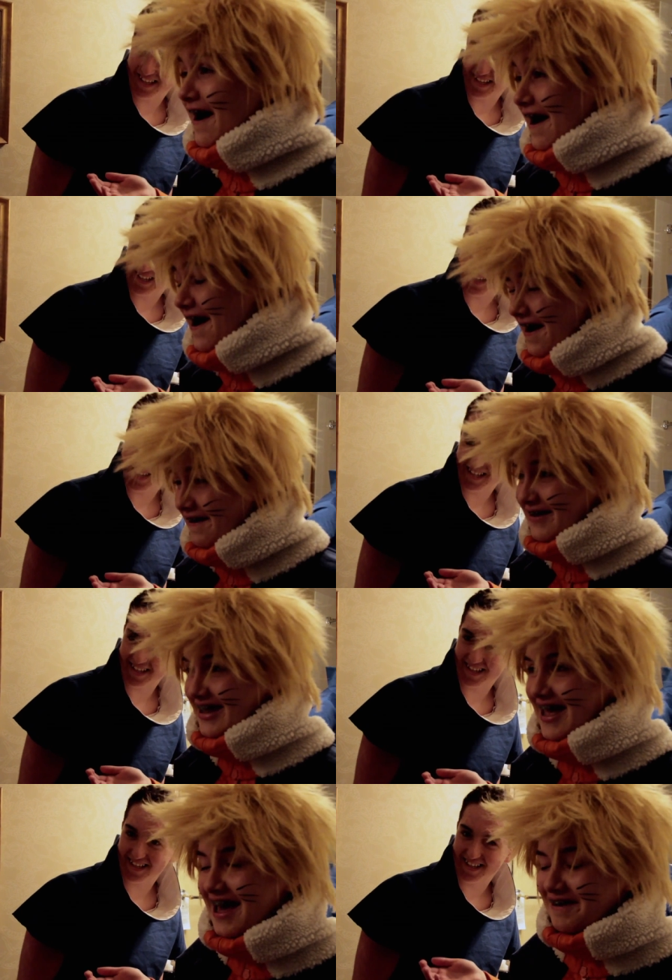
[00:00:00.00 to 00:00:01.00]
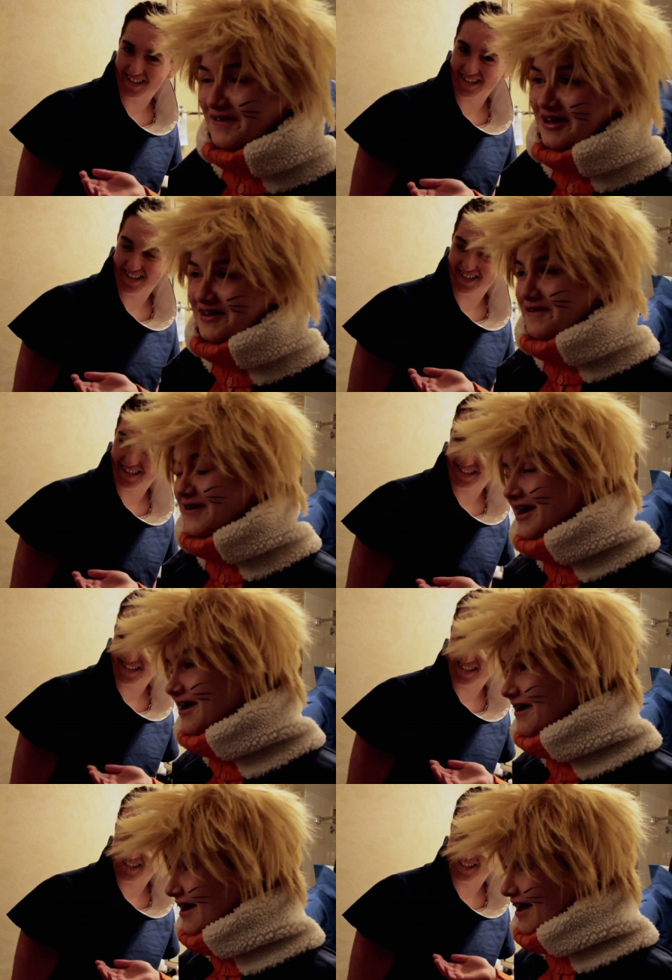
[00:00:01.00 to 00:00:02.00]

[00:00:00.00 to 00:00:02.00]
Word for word: Oh my god, it feels so weird!